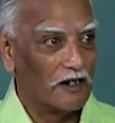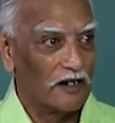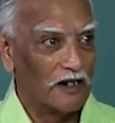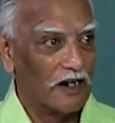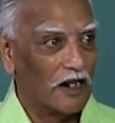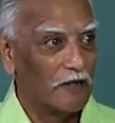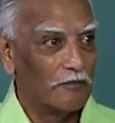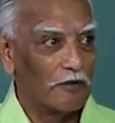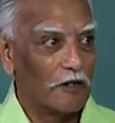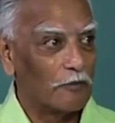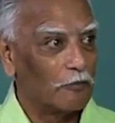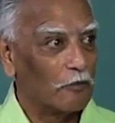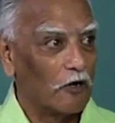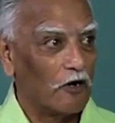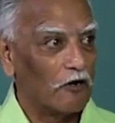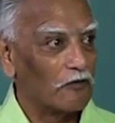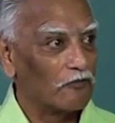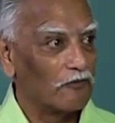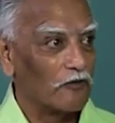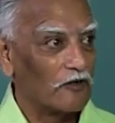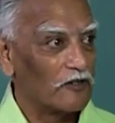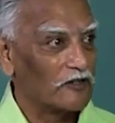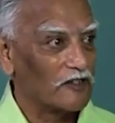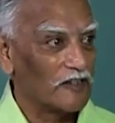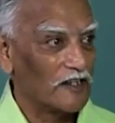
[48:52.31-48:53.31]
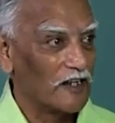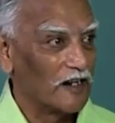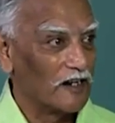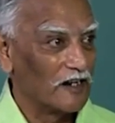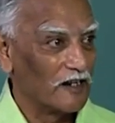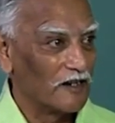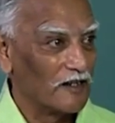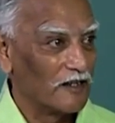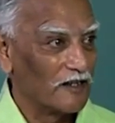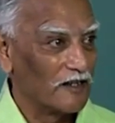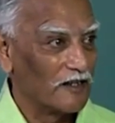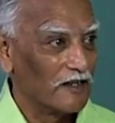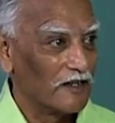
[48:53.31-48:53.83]
labor power for sale
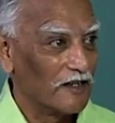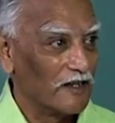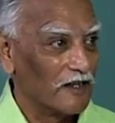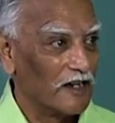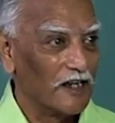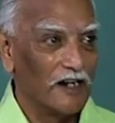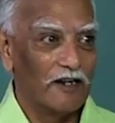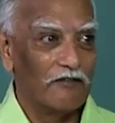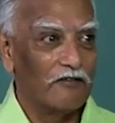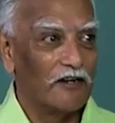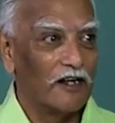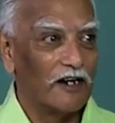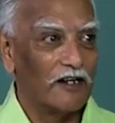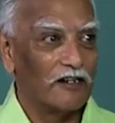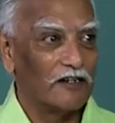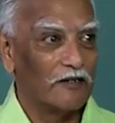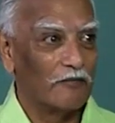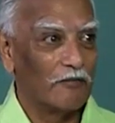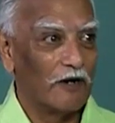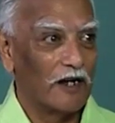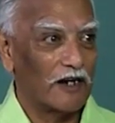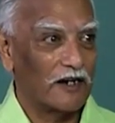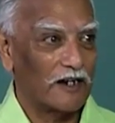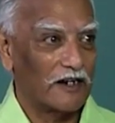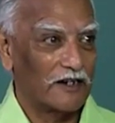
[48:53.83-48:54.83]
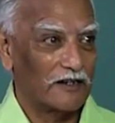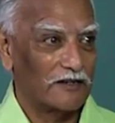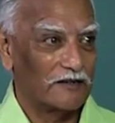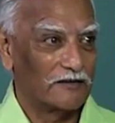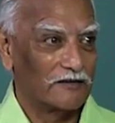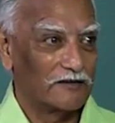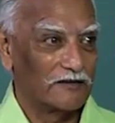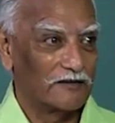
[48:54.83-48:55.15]
anywhere in the market.